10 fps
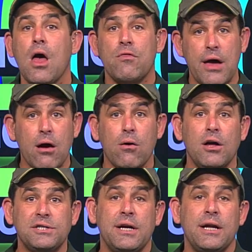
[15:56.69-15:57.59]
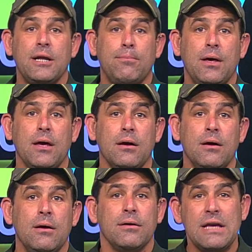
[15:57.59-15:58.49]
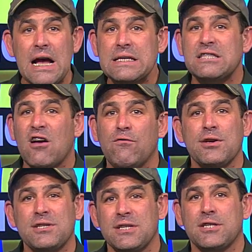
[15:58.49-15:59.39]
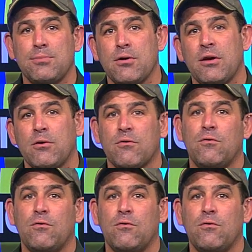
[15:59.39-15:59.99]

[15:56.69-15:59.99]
they are all 1080p. Yes, Netflix is experimenting with